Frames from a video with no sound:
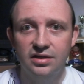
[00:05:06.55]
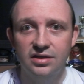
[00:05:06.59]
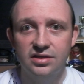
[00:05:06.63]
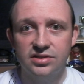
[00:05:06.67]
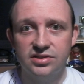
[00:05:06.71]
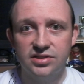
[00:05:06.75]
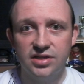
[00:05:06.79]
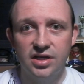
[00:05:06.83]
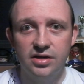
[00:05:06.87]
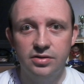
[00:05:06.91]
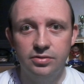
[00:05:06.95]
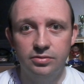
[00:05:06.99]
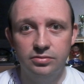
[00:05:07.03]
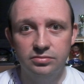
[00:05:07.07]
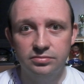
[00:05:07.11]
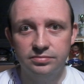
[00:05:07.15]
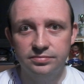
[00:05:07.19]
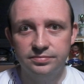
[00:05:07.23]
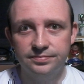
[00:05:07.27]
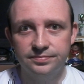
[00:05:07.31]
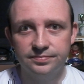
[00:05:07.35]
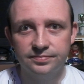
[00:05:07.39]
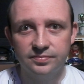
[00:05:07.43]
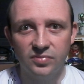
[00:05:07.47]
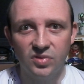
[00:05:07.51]
So
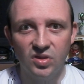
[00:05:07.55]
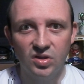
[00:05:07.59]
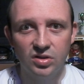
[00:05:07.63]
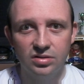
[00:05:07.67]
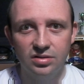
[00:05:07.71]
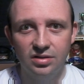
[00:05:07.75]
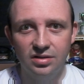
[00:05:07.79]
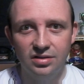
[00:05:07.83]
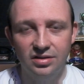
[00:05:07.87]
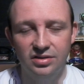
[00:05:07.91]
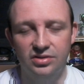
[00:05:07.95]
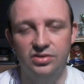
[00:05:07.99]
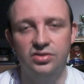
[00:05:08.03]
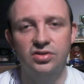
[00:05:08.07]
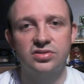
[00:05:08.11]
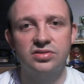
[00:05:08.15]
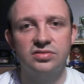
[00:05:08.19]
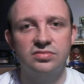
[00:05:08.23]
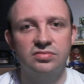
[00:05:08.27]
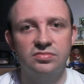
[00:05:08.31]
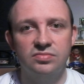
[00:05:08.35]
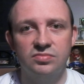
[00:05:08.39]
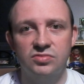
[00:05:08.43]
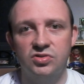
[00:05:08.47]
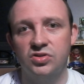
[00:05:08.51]
it
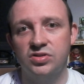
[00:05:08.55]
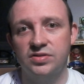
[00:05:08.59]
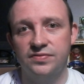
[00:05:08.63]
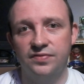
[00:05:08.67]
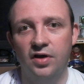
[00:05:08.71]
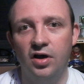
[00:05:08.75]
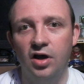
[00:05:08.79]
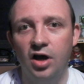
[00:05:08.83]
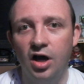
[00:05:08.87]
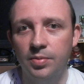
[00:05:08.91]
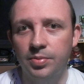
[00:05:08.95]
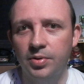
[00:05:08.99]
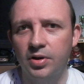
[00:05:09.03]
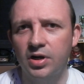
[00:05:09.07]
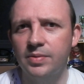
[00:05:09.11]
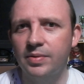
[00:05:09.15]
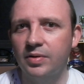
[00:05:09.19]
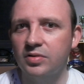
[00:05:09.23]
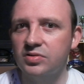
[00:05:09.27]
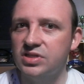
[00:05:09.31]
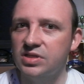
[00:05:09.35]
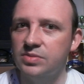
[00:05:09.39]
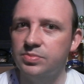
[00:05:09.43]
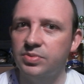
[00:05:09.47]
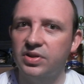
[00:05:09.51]
doesn't sort of harp on
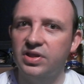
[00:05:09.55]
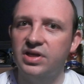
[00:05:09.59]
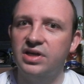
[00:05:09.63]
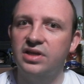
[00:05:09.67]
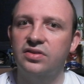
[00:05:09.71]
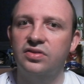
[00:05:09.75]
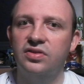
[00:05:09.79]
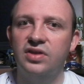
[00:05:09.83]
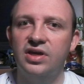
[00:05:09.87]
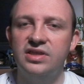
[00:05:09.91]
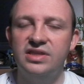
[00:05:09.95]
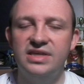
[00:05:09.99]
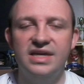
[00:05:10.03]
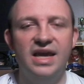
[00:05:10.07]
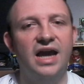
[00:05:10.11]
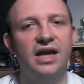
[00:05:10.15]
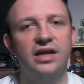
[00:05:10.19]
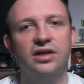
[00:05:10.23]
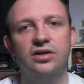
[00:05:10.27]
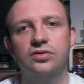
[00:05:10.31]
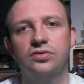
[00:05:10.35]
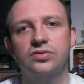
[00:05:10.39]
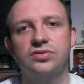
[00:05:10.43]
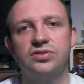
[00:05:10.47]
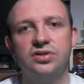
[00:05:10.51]
about it, but they're, they're the
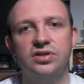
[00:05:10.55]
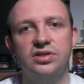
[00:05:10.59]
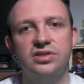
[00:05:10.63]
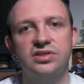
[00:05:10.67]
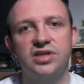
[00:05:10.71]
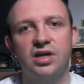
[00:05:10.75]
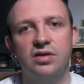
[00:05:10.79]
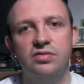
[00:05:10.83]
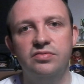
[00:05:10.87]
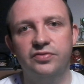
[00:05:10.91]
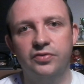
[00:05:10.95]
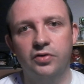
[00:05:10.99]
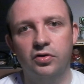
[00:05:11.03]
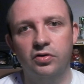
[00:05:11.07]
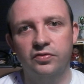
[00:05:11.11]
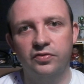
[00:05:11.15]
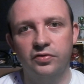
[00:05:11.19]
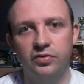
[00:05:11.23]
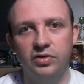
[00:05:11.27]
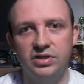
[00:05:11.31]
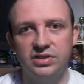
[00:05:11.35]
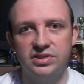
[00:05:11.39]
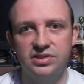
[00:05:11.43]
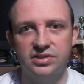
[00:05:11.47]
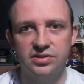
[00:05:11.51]
angles that it's going for
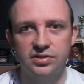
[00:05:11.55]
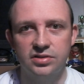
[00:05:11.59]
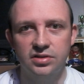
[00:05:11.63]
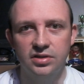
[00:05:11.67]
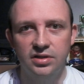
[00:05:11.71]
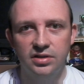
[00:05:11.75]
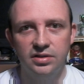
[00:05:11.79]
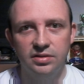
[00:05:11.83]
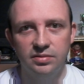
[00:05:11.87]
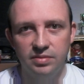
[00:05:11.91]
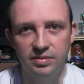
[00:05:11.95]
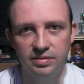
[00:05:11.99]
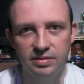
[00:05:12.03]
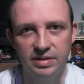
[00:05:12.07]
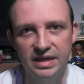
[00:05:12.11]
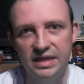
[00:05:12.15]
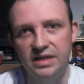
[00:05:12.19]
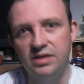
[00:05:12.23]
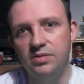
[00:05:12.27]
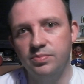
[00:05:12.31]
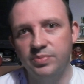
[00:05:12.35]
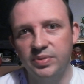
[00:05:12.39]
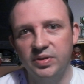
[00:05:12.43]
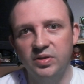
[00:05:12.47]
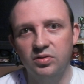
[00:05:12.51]
for its
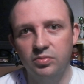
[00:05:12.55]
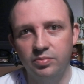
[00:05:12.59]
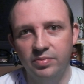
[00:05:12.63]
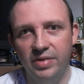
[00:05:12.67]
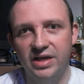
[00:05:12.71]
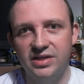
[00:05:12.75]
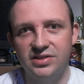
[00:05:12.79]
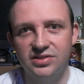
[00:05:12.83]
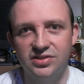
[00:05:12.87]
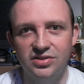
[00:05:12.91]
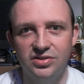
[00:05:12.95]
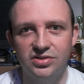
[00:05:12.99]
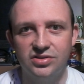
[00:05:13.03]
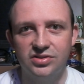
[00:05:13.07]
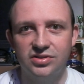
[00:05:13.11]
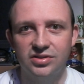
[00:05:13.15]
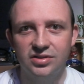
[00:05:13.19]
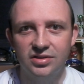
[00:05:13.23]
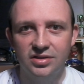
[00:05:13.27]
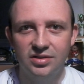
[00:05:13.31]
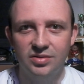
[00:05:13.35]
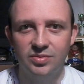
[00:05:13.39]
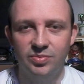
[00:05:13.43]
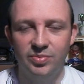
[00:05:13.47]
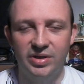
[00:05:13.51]
inbuilt message
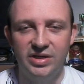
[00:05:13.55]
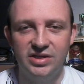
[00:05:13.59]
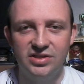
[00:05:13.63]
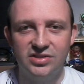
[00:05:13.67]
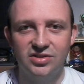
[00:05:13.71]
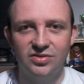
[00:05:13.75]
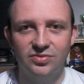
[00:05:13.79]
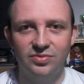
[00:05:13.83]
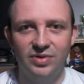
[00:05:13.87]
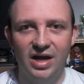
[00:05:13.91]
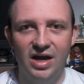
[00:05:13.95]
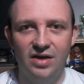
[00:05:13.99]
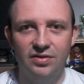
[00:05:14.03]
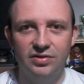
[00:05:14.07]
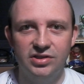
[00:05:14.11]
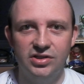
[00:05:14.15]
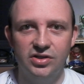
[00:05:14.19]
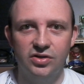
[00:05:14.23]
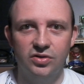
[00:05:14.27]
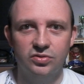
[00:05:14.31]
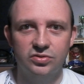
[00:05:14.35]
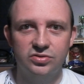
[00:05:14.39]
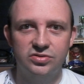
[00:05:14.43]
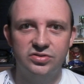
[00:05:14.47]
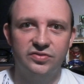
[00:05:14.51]
based around the
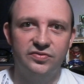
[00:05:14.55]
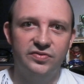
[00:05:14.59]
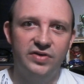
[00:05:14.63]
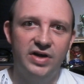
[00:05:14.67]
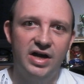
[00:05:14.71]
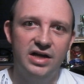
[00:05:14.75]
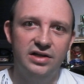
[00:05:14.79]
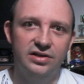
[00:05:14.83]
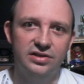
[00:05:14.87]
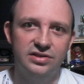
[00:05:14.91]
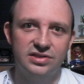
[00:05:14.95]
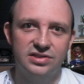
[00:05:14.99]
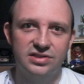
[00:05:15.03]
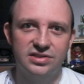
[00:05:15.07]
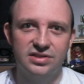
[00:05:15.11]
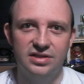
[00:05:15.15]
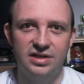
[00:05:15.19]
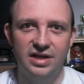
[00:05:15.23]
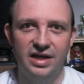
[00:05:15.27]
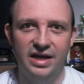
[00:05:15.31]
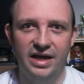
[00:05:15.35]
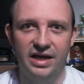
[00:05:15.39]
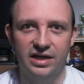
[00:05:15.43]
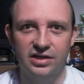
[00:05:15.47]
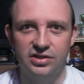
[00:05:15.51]
ultra-violence and
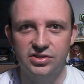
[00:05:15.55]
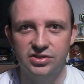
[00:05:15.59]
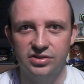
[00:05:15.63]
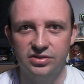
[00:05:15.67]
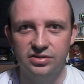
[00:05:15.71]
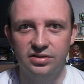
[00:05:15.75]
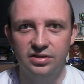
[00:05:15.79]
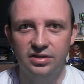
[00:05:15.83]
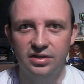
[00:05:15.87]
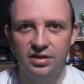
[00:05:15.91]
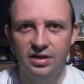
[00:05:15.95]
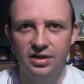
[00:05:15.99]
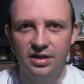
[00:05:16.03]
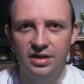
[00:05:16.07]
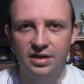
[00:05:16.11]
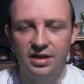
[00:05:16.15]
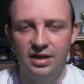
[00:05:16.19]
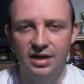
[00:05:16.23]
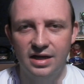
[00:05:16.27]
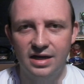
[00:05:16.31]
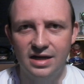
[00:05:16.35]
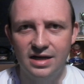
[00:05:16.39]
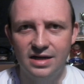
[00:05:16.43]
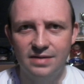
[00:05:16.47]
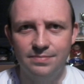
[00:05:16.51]
action
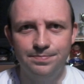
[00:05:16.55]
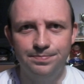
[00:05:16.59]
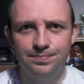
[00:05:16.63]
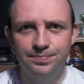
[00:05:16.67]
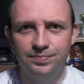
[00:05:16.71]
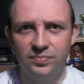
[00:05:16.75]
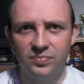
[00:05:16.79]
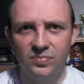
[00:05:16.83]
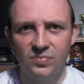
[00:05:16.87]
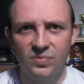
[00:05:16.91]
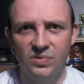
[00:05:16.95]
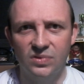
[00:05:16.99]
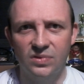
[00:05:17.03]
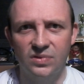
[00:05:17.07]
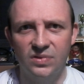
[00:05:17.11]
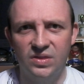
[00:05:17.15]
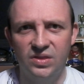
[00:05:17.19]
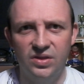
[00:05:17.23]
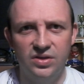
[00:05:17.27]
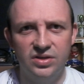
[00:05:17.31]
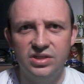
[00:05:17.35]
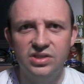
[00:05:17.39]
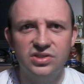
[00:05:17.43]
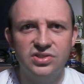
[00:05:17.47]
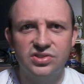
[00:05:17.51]
um,
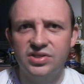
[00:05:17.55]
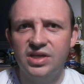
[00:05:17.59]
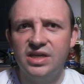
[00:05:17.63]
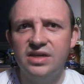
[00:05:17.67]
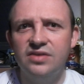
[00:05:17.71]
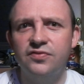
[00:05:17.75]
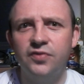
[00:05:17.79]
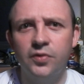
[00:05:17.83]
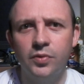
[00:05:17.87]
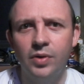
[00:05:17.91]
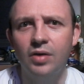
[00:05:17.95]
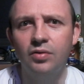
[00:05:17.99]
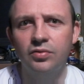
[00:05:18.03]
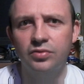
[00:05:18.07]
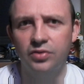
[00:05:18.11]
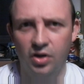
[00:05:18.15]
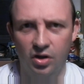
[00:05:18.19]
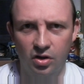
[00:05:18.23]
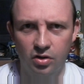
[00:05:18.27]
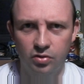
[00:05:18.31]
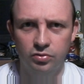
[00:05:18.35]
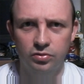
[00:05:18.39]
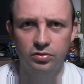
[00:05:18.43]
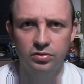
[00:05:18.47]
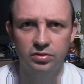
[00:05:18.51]
that you see throughout the
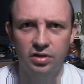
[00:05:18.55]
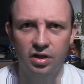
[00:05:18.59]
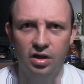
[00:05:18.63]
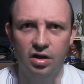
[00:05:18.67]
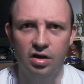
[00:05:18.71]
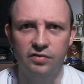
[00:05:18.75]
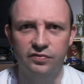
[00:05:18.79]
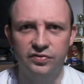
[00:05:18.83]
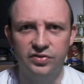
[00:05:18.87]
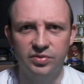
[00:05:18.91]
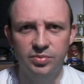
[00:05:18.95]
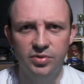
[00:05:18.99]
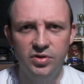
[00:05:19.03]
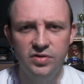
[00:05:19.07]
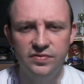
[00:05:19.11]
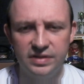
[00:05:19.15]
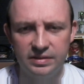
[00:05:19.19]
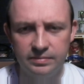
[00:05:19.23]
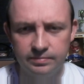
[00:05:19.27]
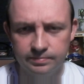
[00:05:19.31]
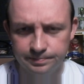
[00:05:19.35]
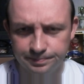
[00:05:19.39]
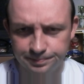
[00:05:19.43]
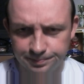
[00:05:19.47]
whole of the movie.